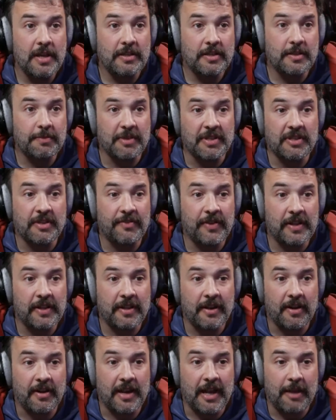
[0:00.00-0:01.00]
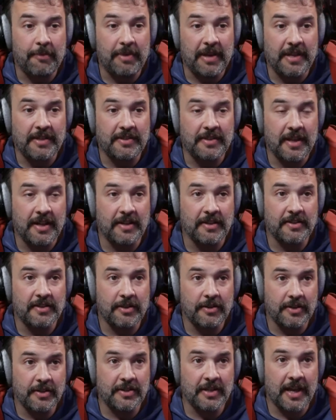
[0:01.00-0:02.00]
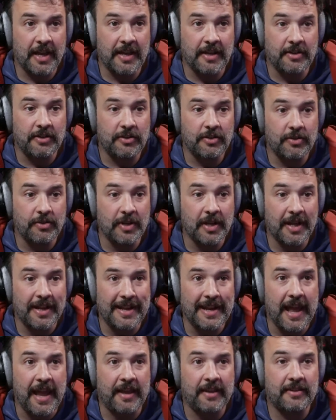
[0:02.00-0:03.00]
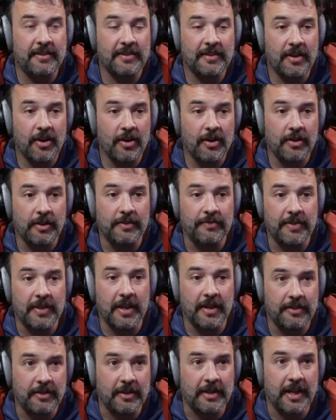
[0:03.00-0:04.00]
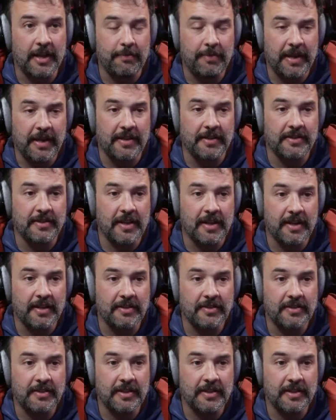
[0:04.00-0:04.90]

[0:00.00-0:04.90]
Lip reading: specifically are campaign settings that are designed to connect all of the other campaign settings